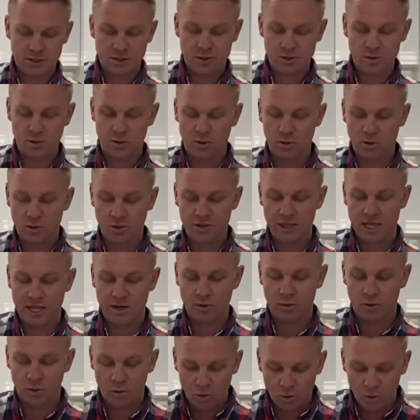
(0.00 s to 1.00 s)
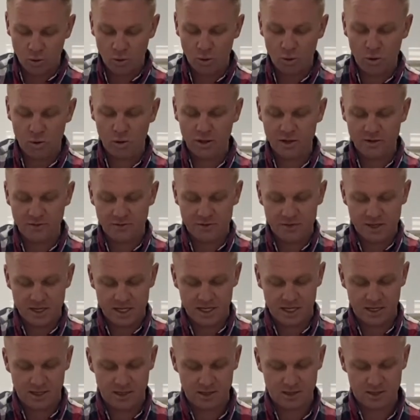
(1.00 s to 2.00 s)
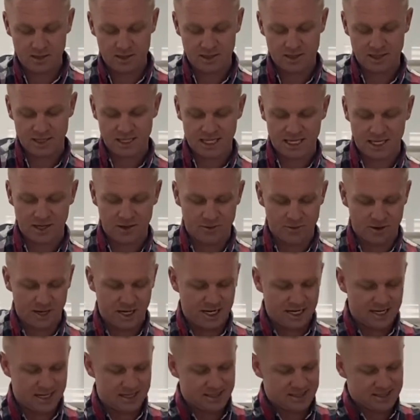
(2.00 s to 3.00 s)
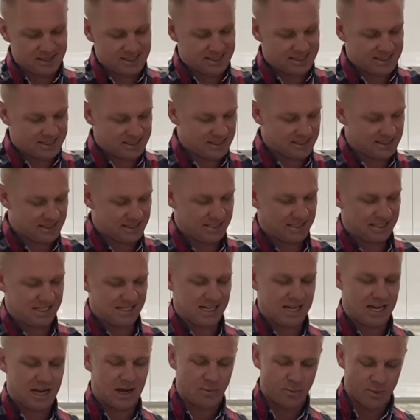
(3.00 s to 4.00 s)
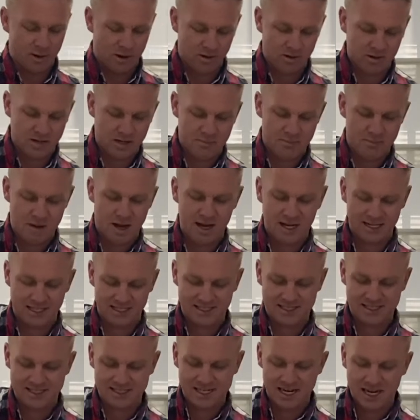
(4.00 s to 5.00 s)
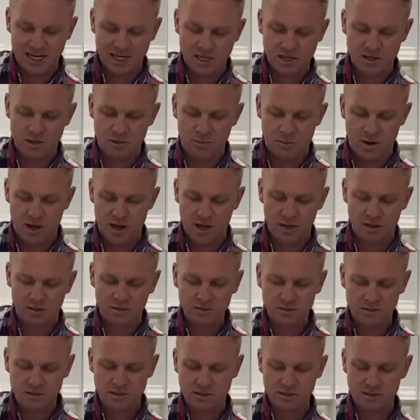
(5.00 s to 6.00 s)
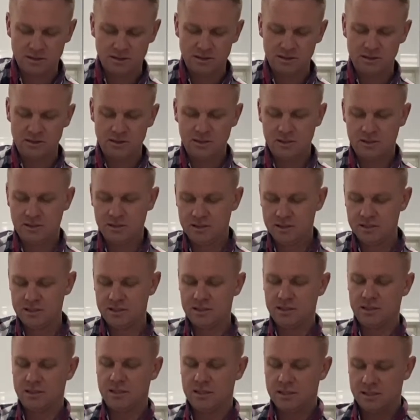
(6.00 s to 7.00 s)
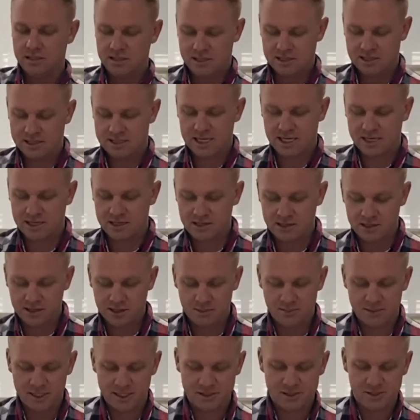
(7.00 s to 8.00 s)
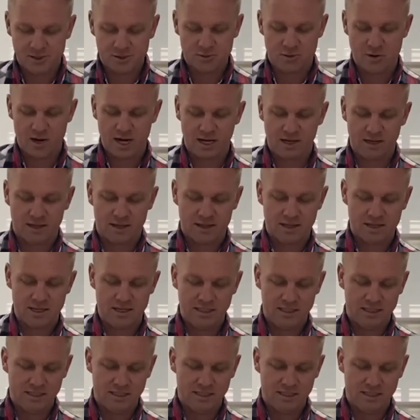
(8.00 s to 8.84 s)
sure that all of the ingredients are well combined. It's taking a while. It's taking a little bit of strength.